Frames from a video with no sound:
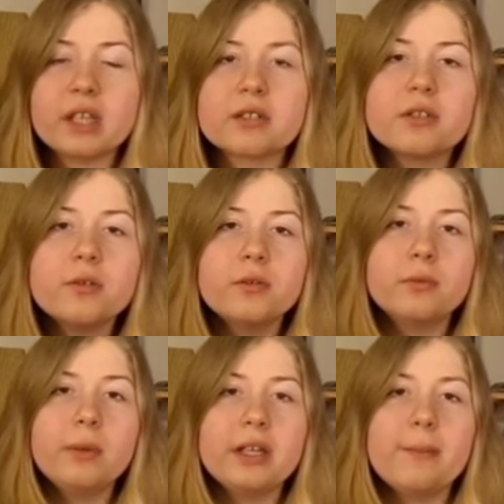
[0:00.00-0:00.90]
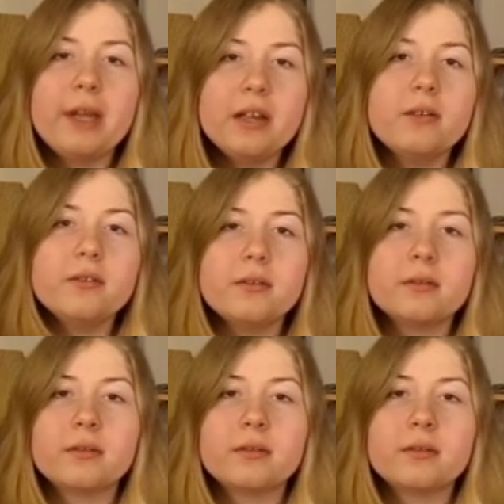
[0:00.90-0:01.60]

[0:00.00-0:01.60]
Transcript: So when a male